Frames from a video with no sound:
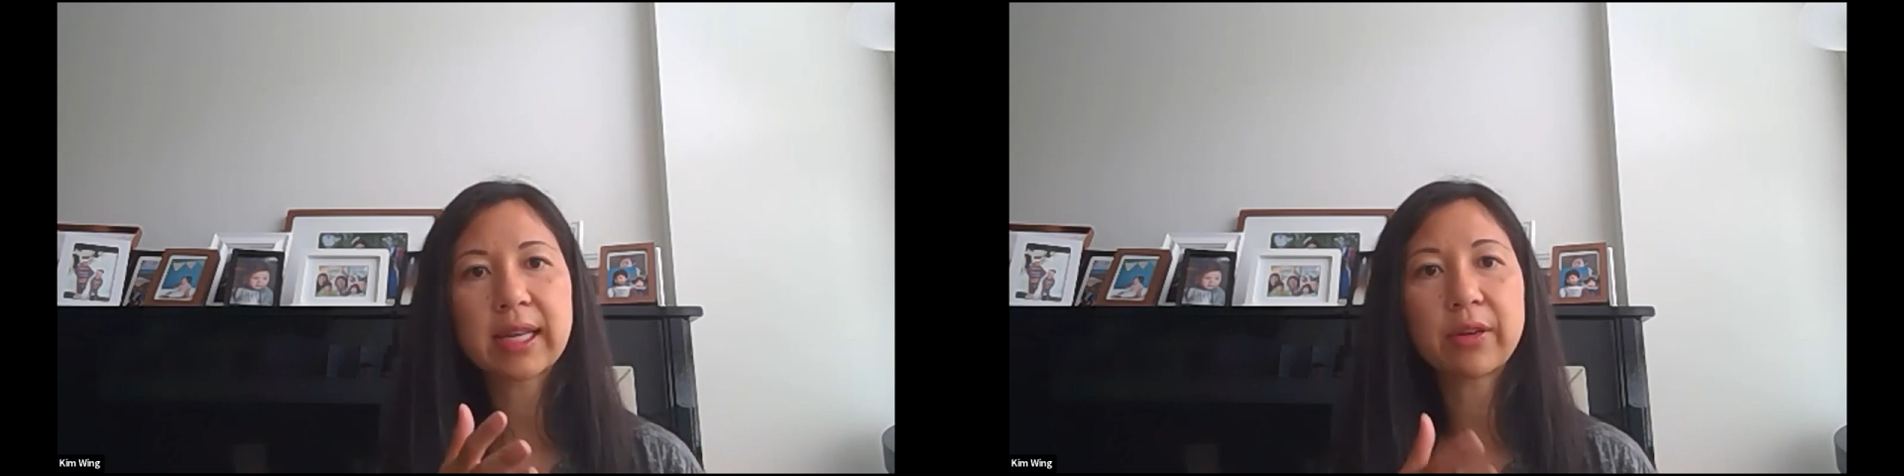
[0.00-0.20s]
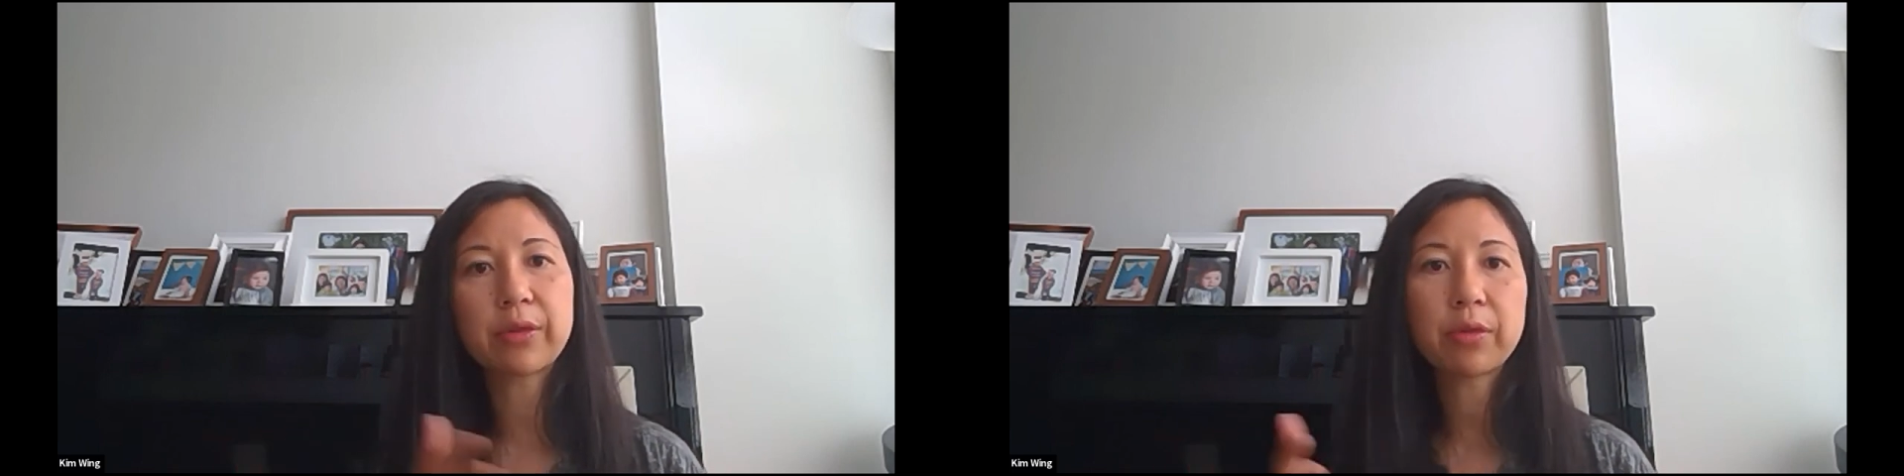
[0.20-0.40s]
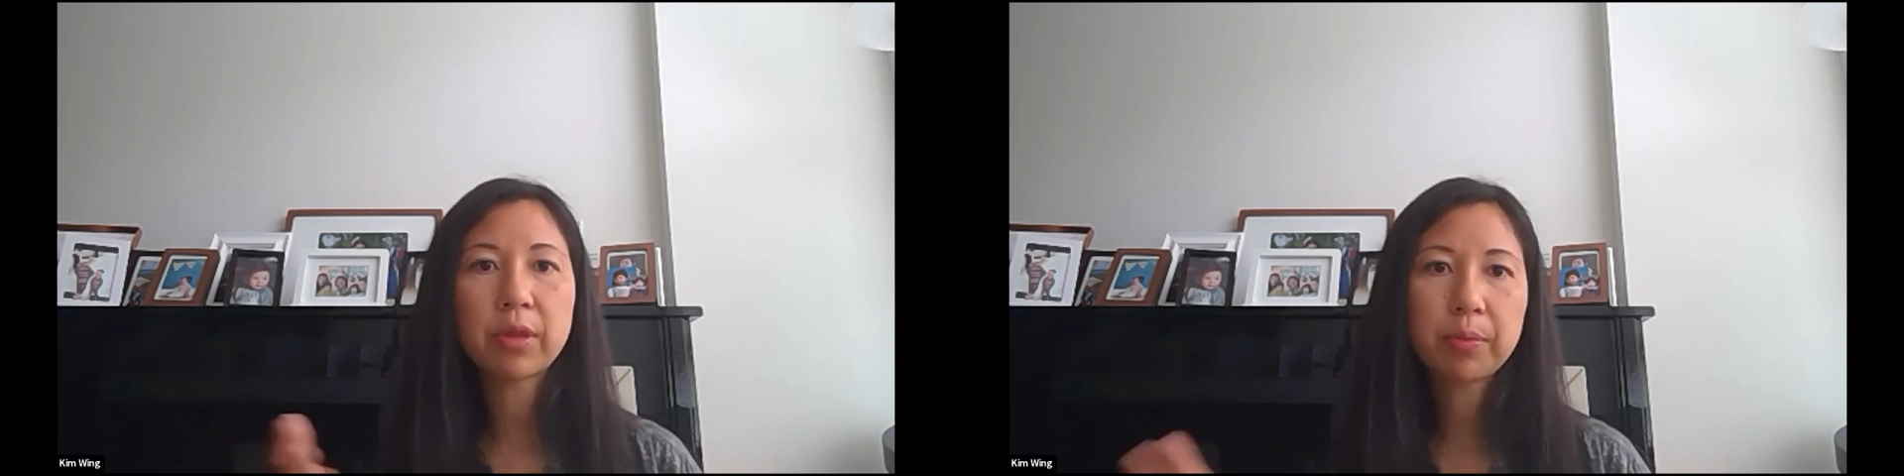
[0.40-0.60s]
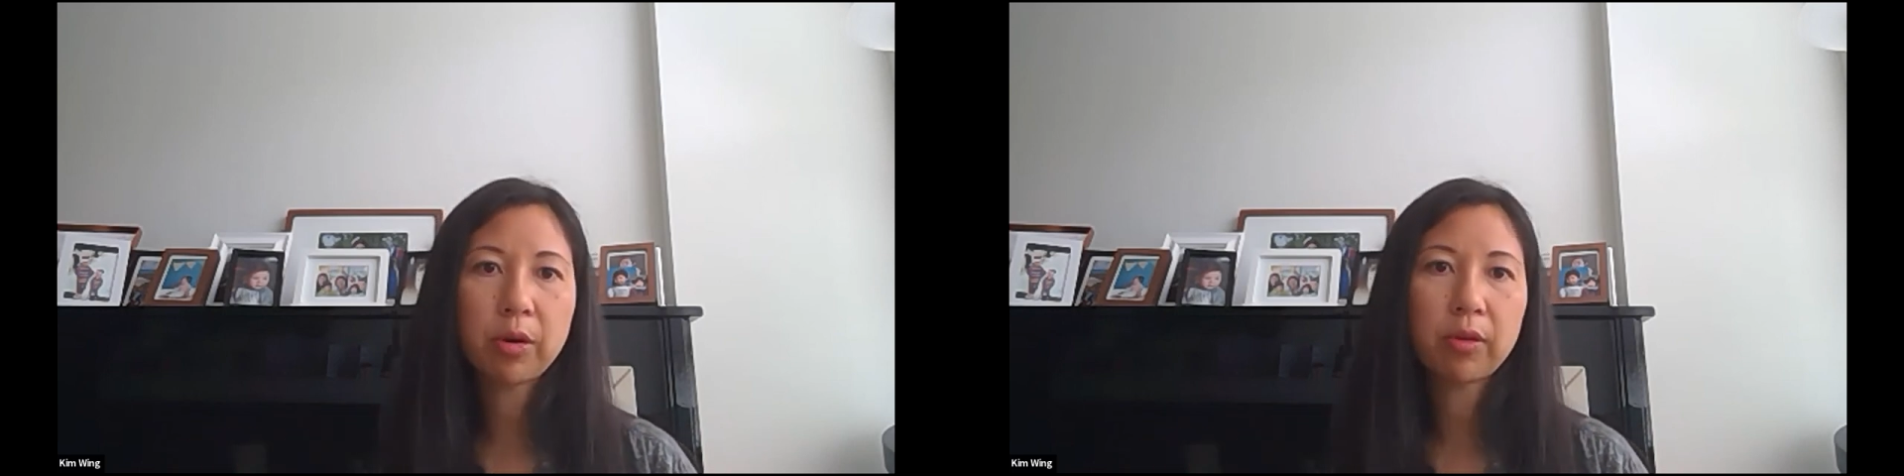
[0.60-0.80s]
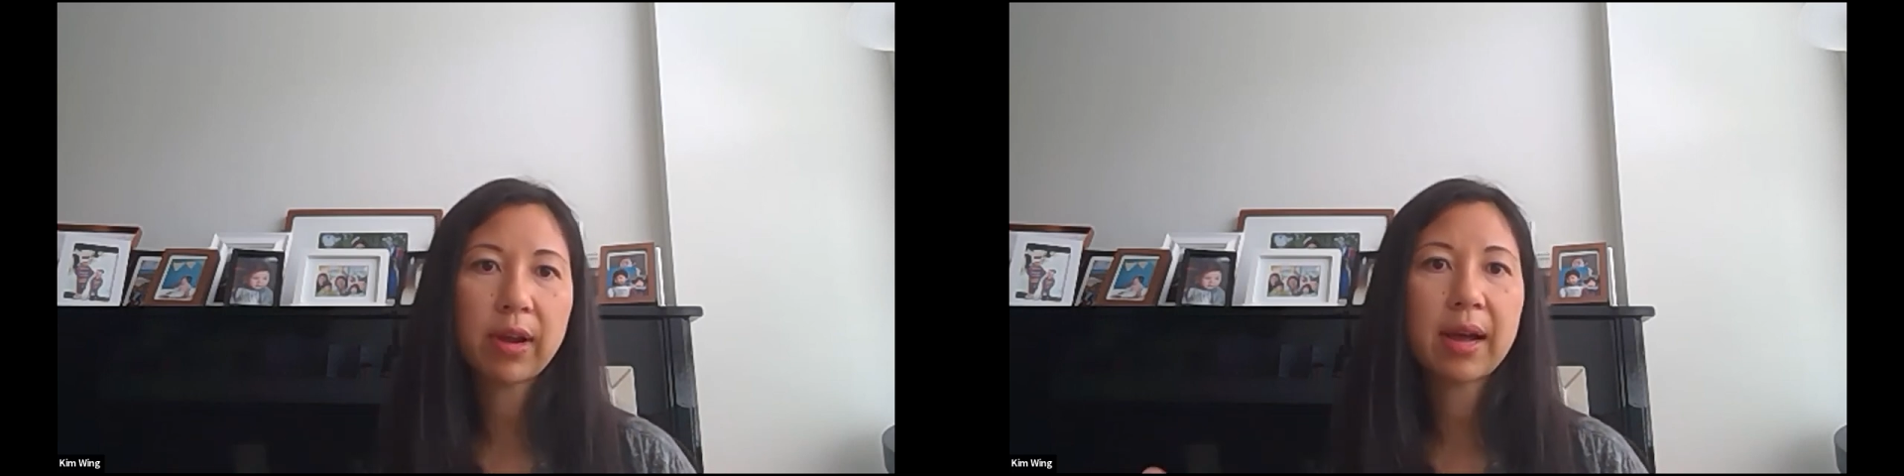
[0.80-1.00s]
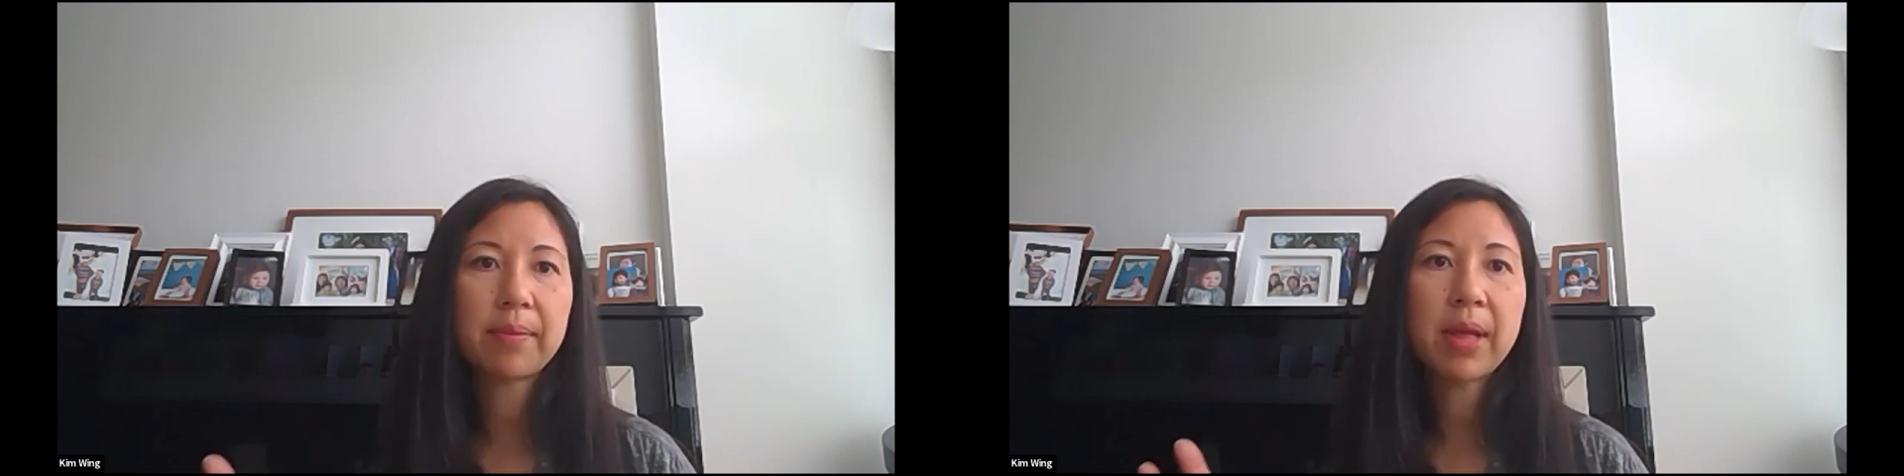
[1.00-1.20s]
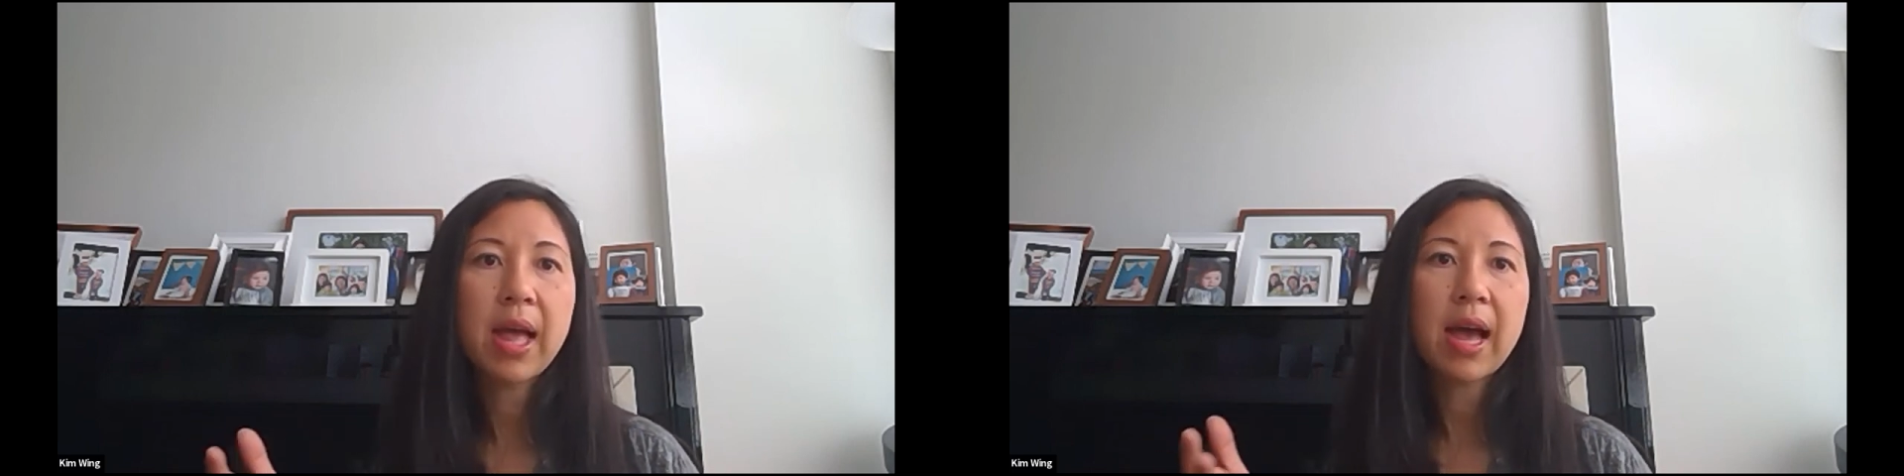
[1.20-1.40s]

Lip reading: they go through the program,